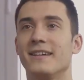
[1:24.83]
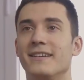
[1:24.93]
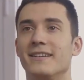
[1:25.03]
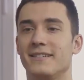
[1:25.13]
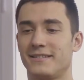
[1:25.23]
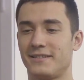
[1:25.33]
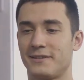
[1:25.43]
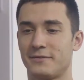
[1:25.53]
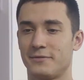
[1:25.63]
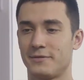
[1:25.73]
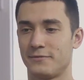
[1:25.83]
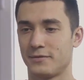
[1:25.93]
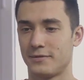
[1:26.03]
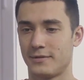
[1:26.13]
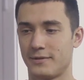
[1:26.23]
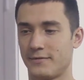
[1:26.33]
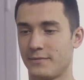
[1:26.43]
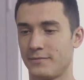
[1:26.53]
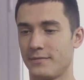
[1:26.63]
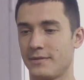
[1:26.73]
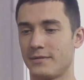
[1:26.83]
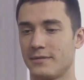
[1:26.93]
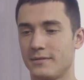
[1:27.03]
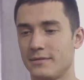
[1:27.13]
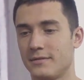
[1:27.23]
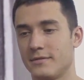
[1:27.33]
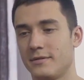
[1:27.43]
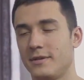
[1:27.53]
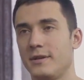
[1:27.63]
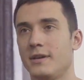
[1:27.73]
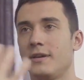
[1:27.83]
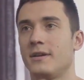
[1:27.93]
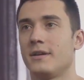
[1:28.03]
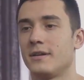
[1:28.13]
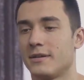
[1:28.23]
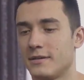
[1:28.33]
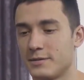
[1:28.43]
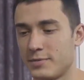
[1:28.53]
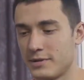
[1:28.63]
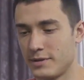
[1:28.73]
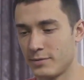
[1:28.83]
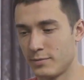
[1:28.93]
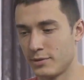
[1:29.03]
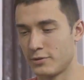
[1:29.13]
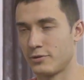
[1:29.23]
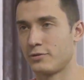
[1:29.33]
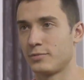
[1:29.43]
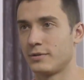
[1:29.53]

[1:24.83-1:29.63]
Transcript: Include the name of the institutions, the dates you attended, and the qualifications you